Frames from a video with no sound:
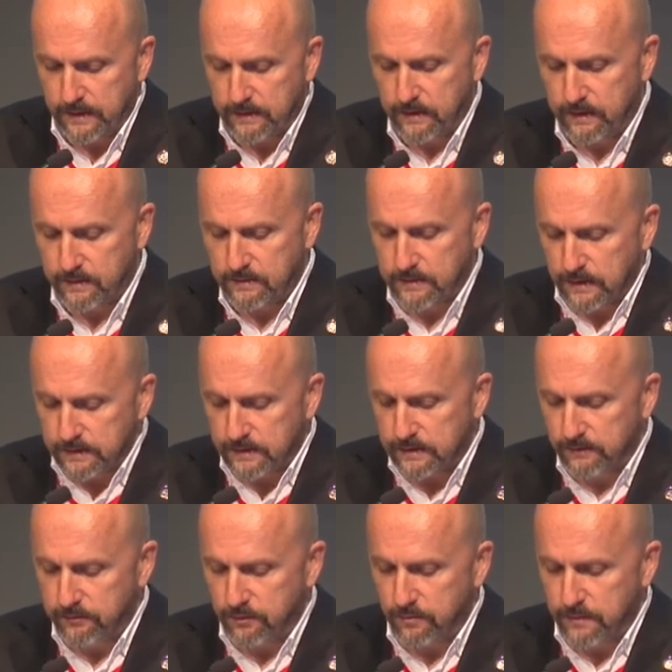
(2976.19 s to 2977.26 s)
The
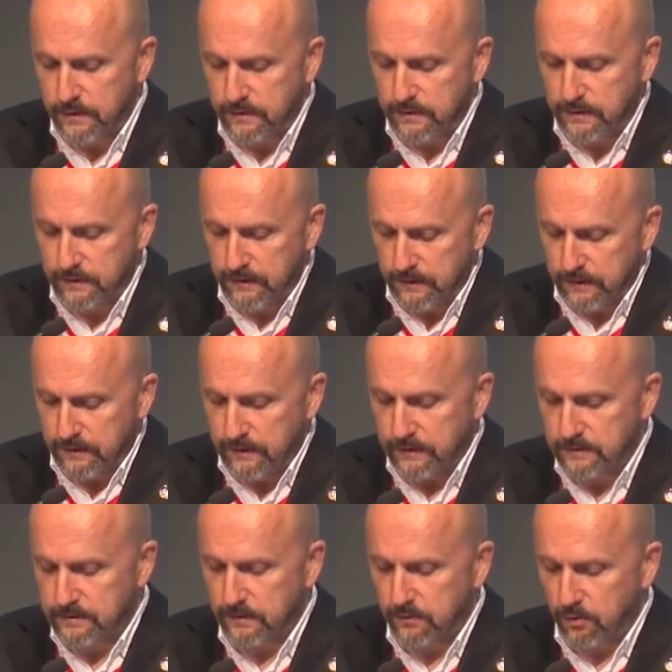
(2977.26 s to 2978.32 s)
consultative committee
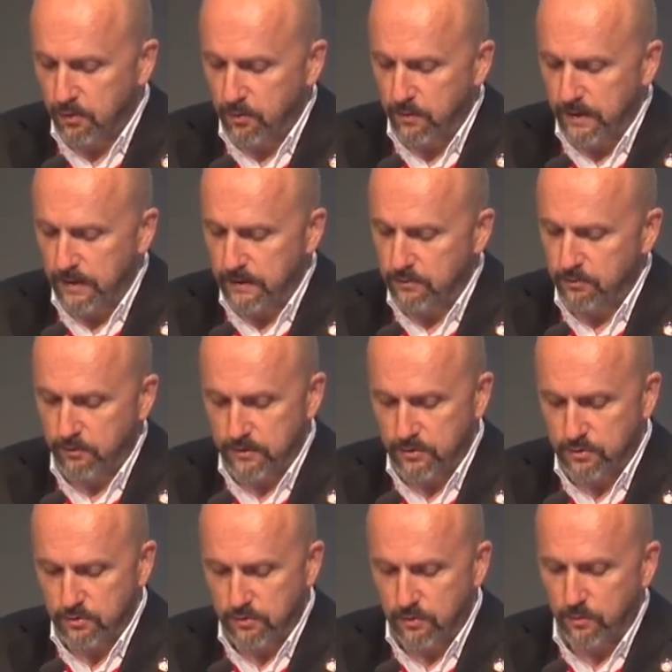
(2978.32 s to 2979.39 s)
is the doorway to
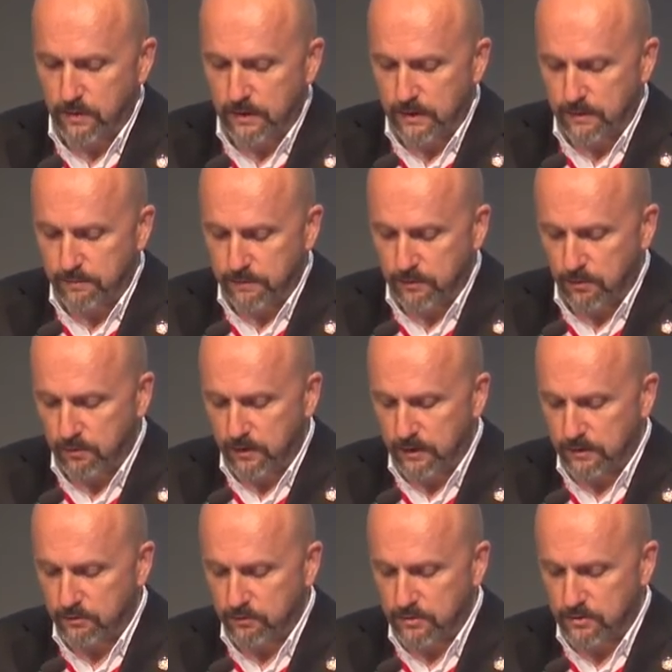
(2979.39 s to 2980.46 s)
ensure we keep
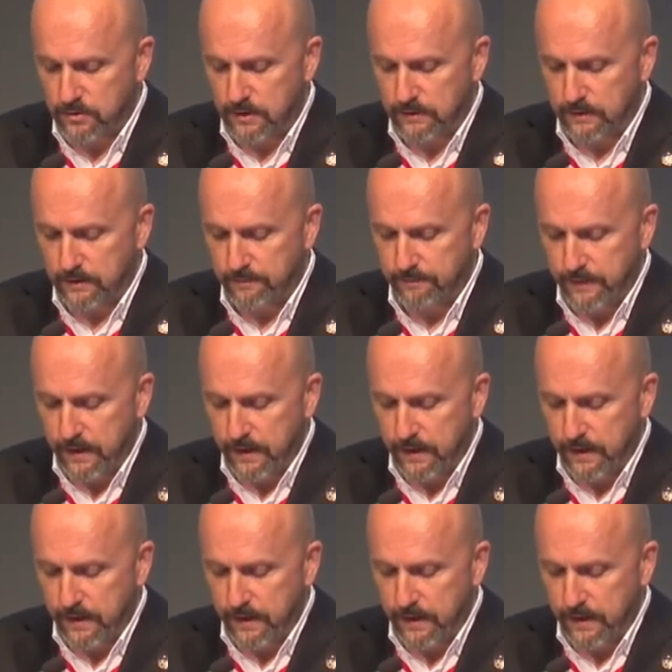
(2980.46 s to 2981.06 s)
talking to each other.